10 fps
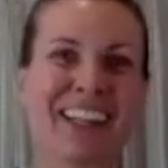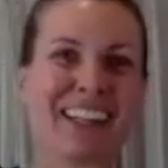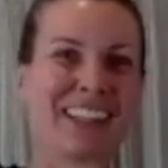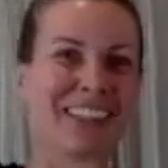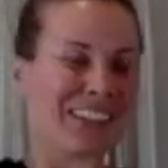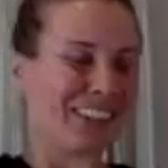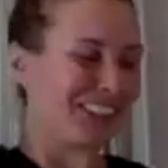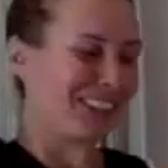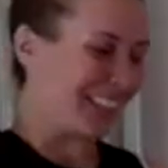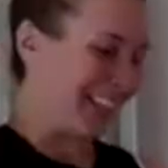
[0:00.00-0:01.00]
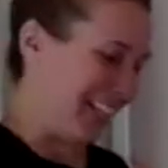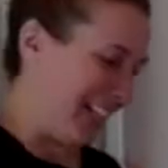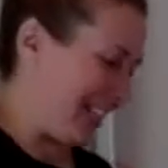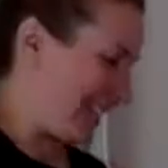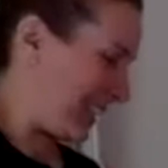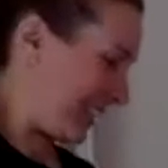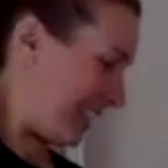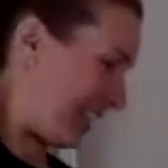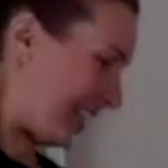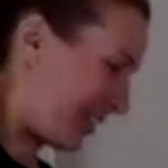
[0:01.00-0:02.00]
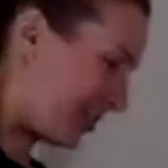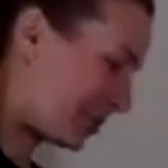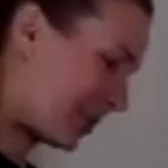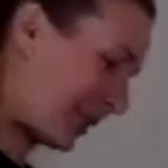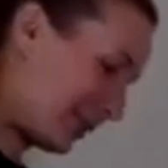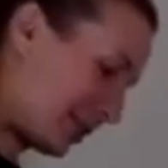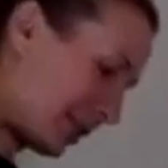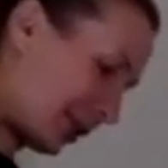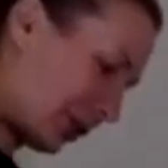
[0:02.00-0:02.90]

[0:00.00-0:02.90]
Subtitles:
And rotate and reach.